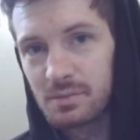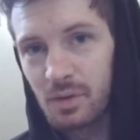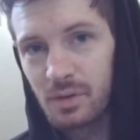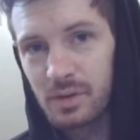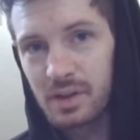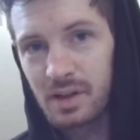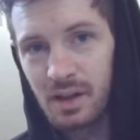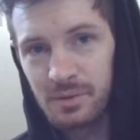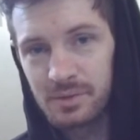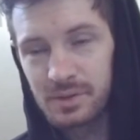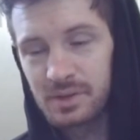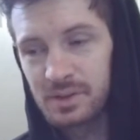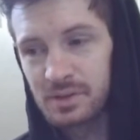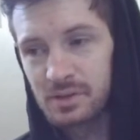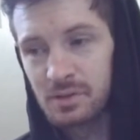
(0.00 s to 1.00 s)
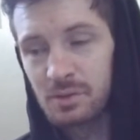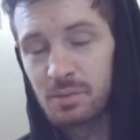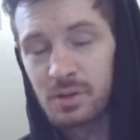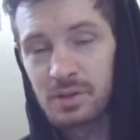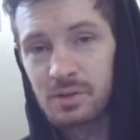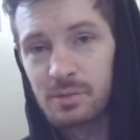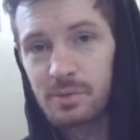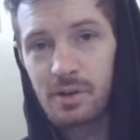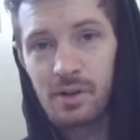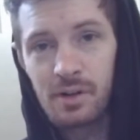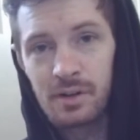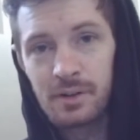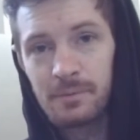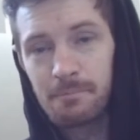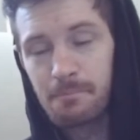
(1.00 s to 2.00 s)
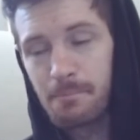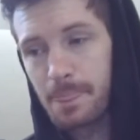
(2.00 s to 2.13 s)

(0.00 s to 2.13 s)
pulling it off is super, super hard.